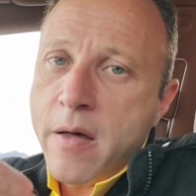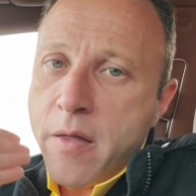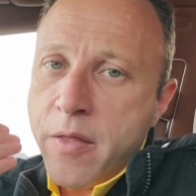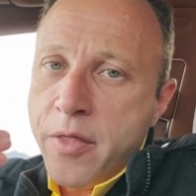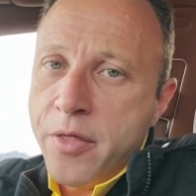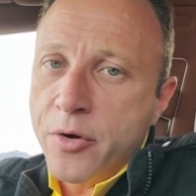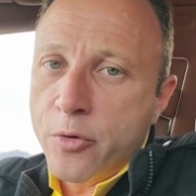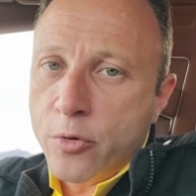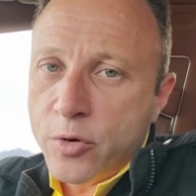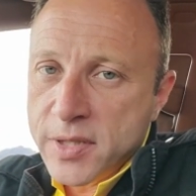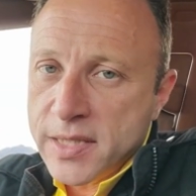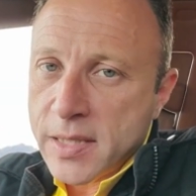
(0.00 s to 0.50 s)

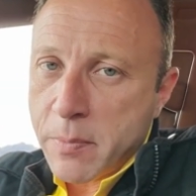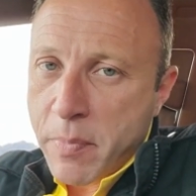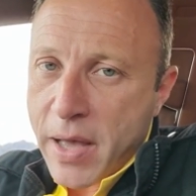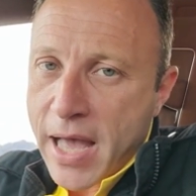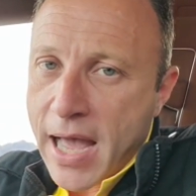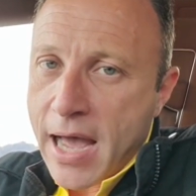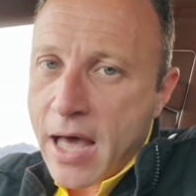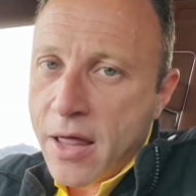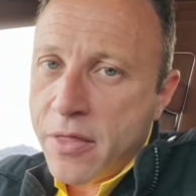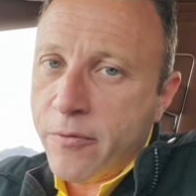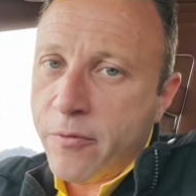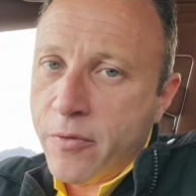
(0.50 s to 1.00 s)
there is a
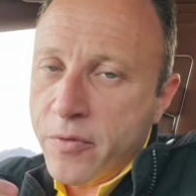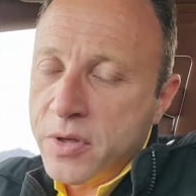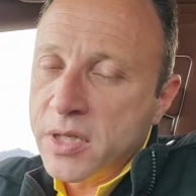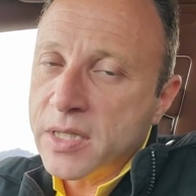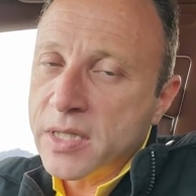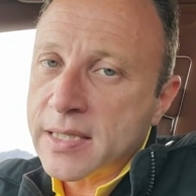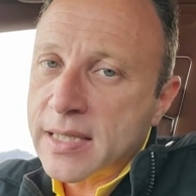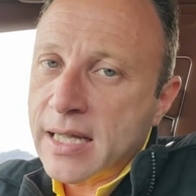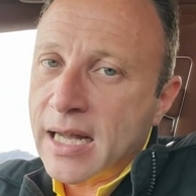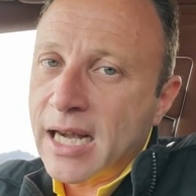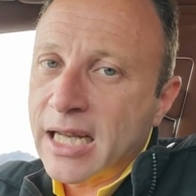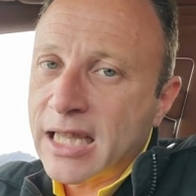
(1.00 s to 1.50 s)
path for this
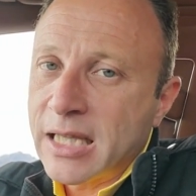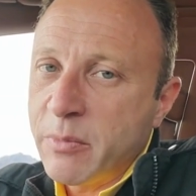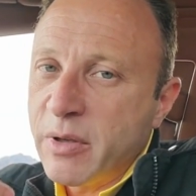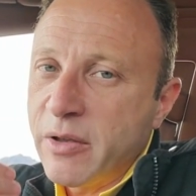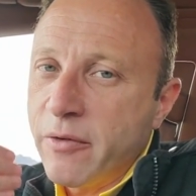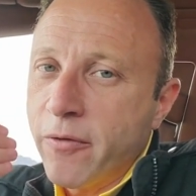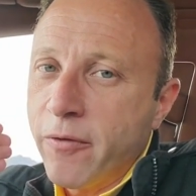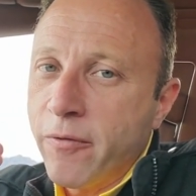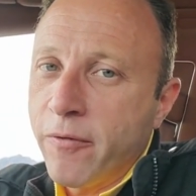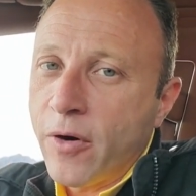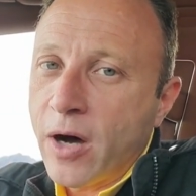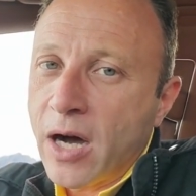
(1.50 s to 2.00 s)
stock to be
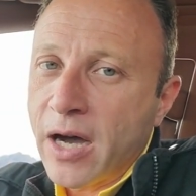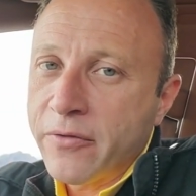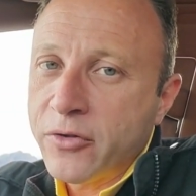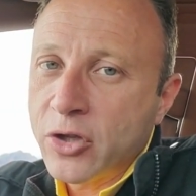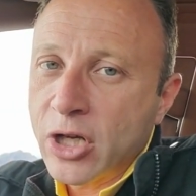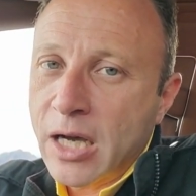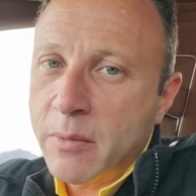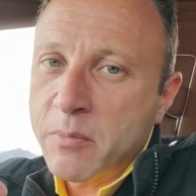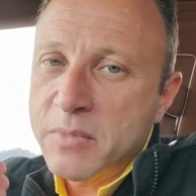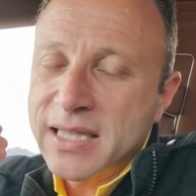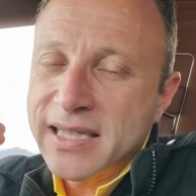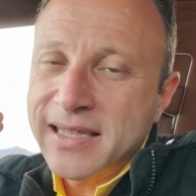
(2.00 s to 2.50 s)
5
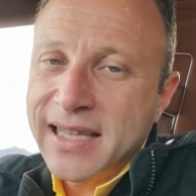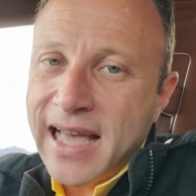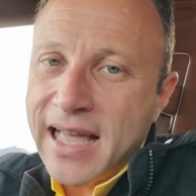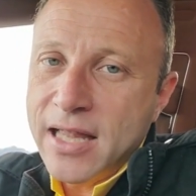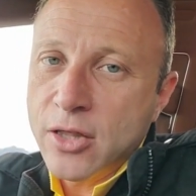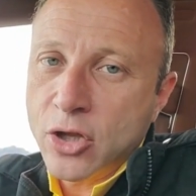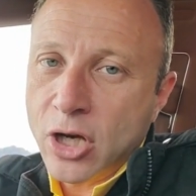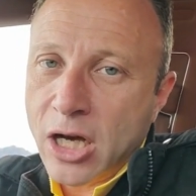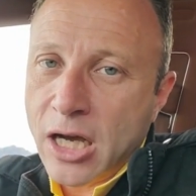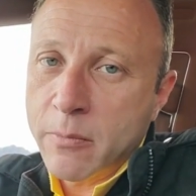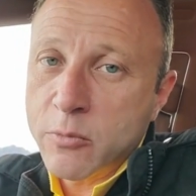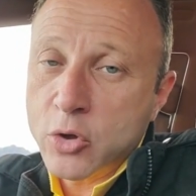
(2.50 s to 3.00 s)
times, 10
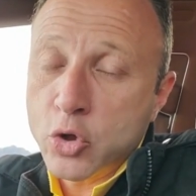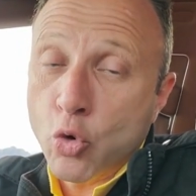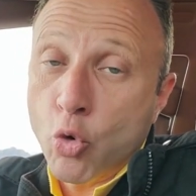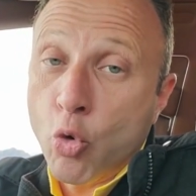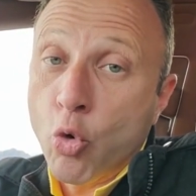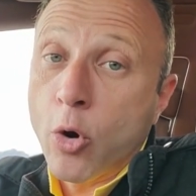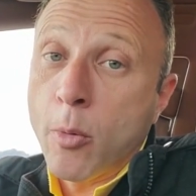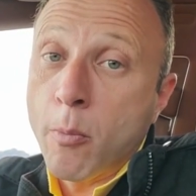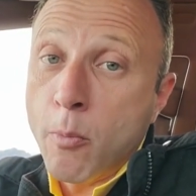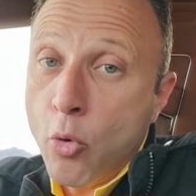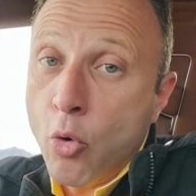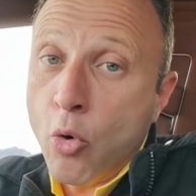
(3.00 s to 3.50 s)
times,
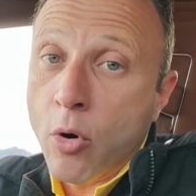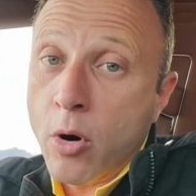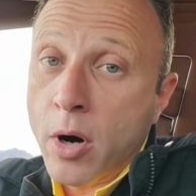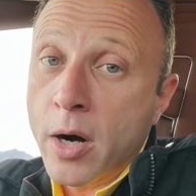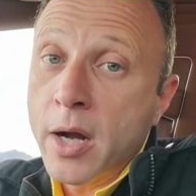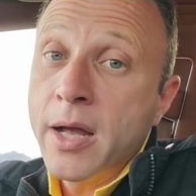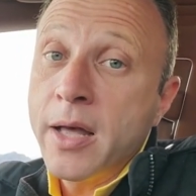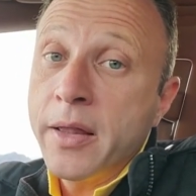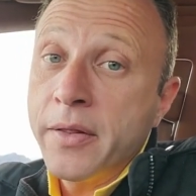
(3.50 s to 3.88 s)
or more.